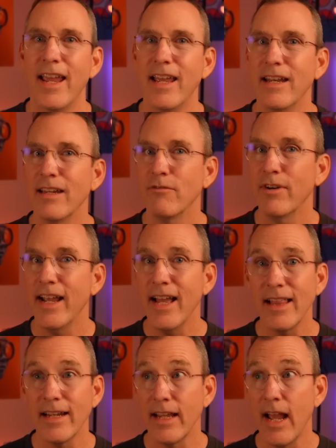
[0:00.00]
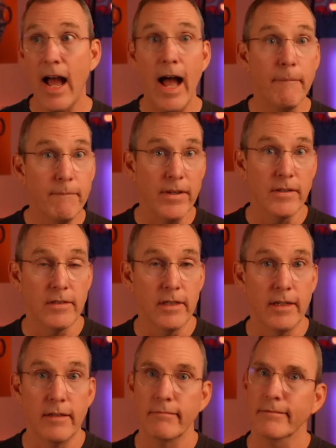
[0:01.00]
And in reality,
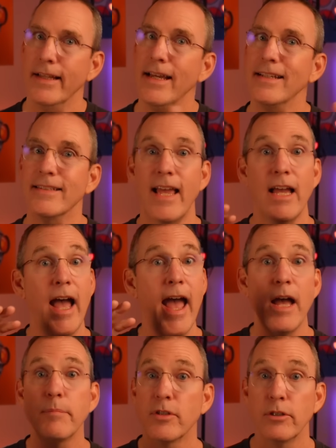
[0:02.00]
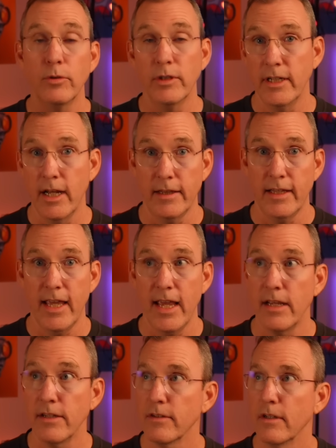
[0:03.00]
obviously, that is absolutely not the
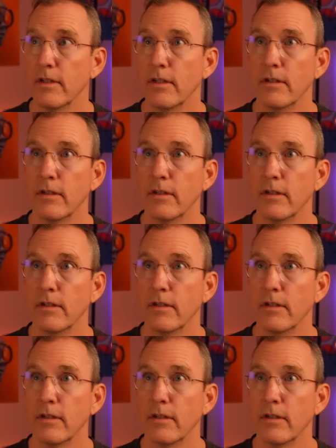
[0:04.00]
case.